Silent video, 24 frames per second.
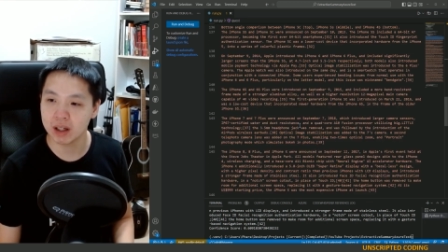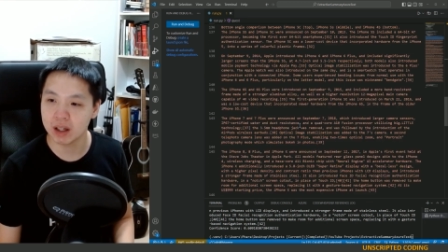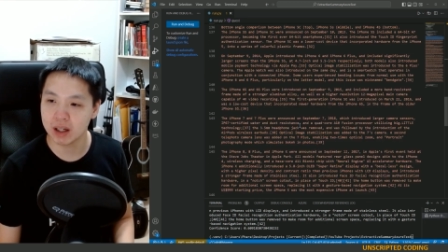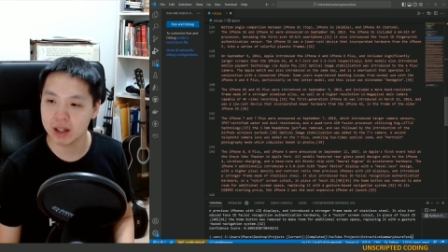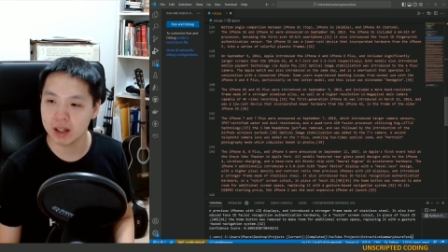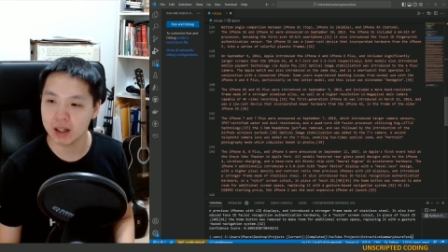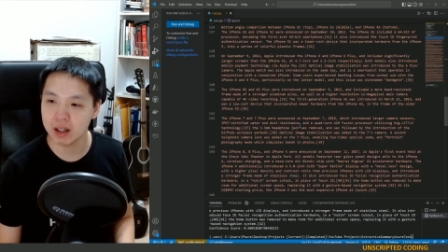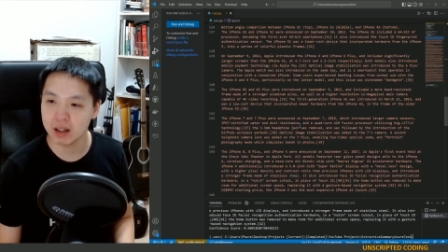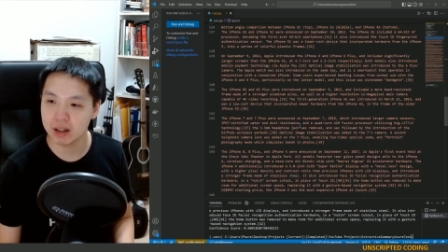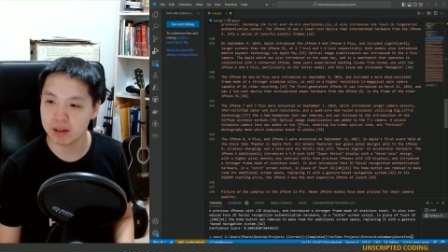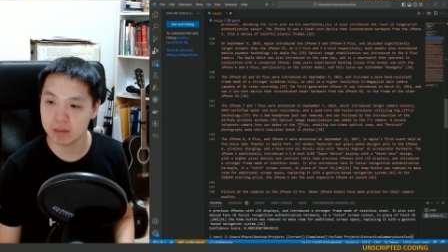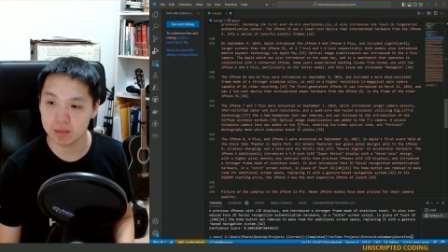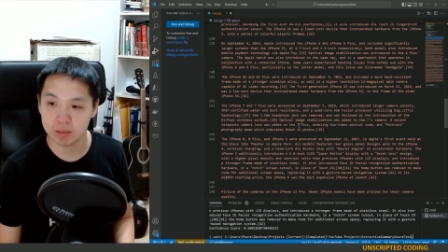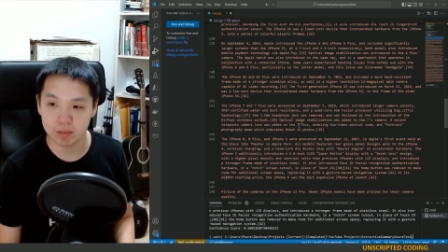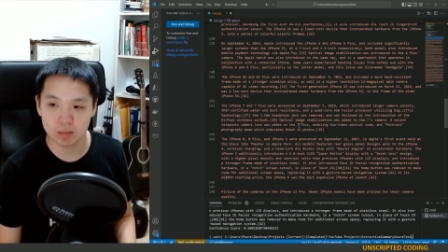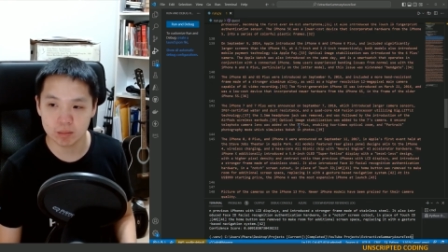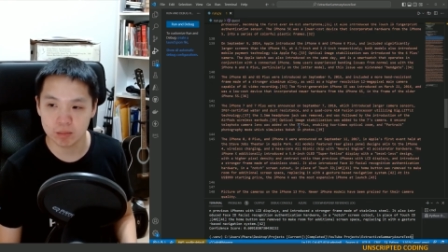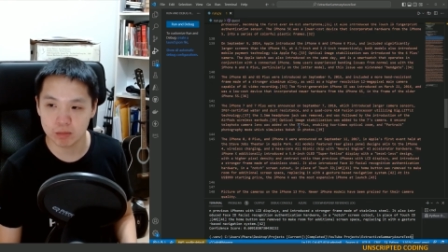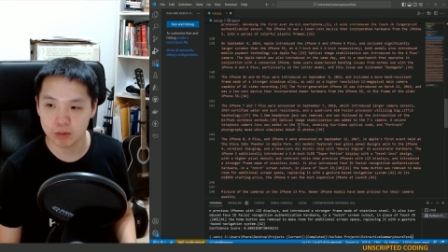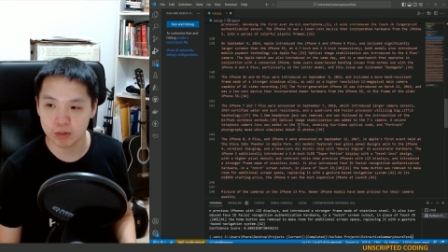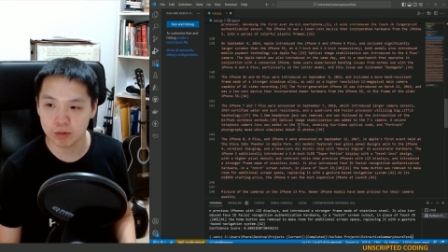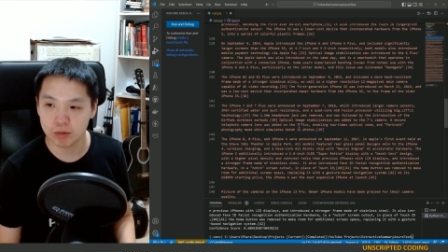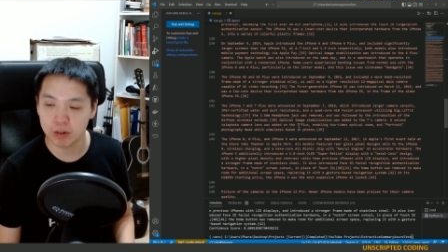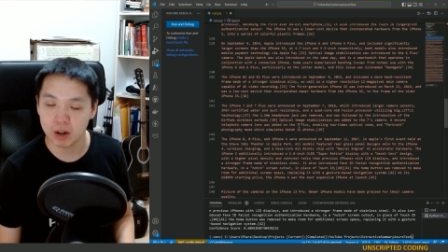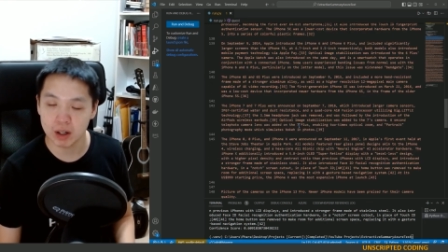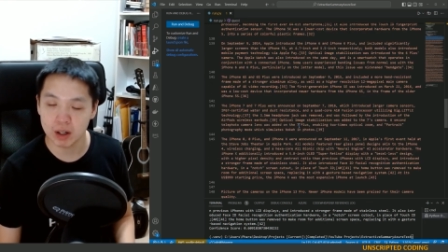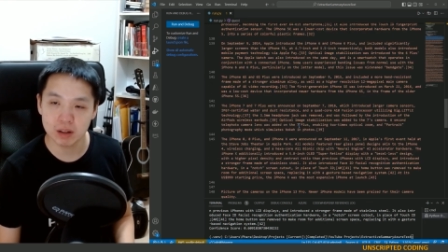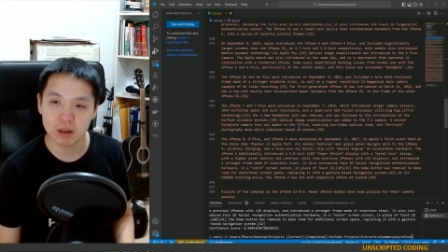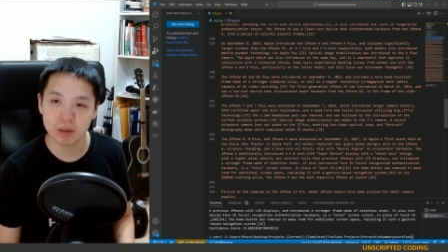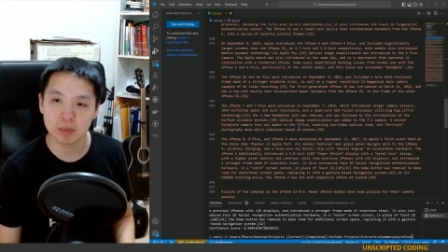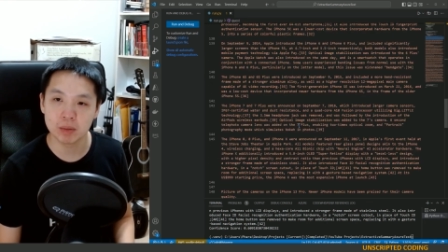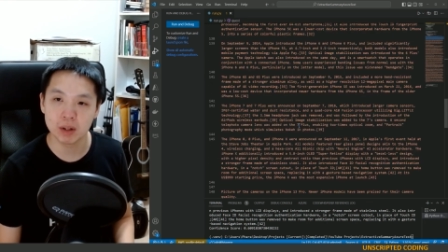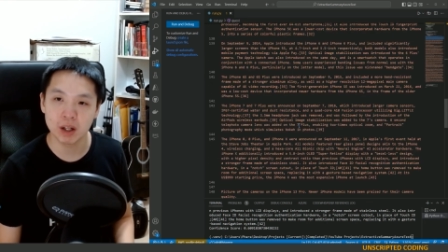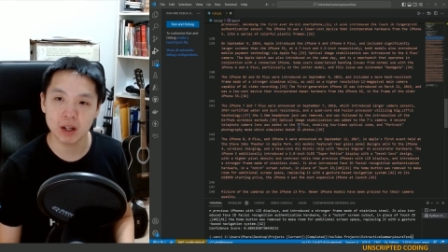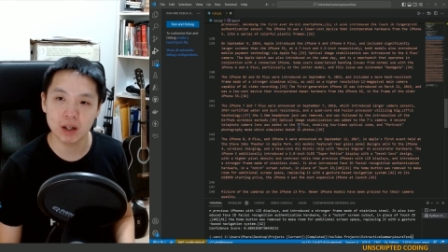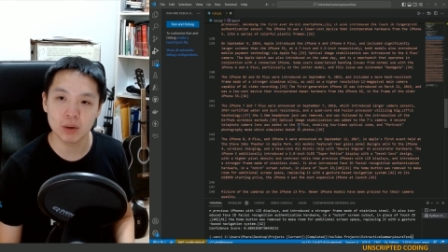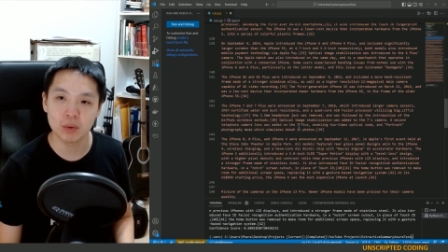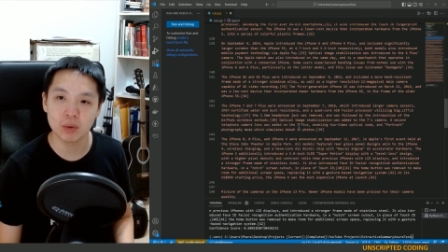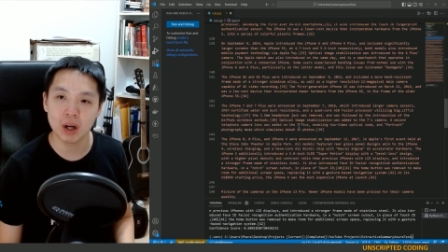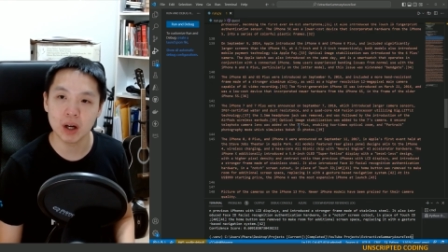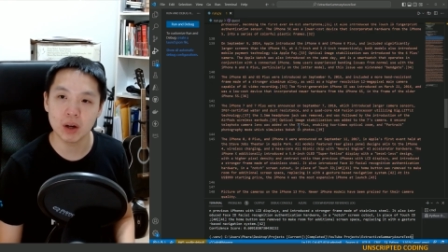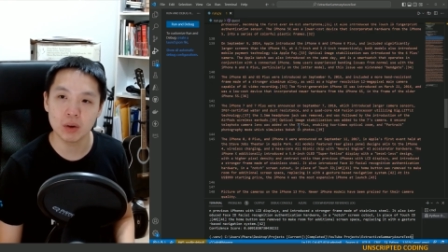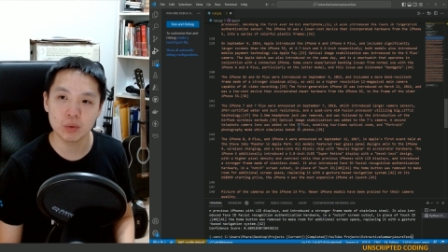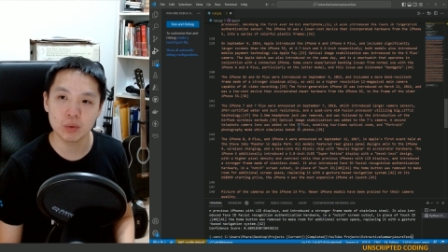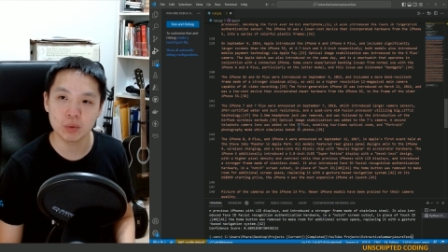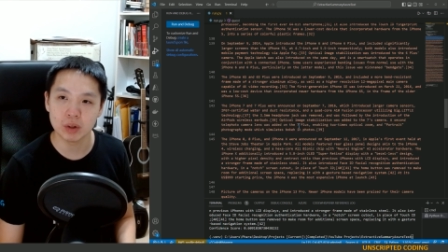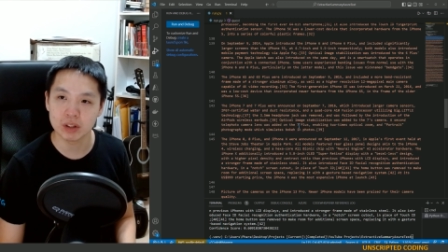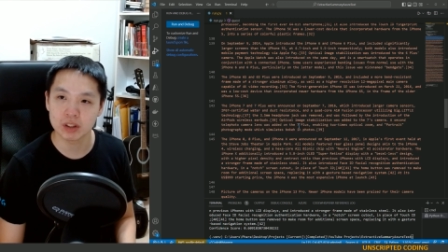and fun to play
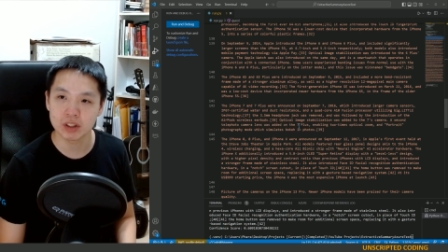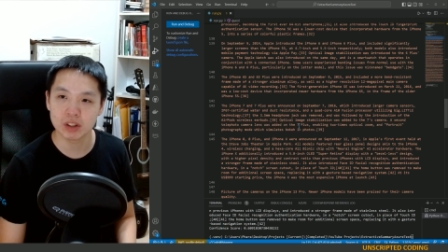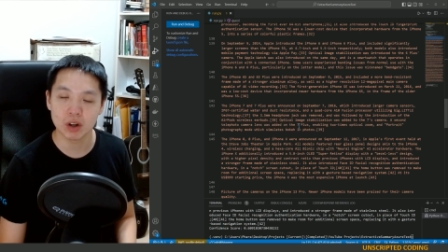around with.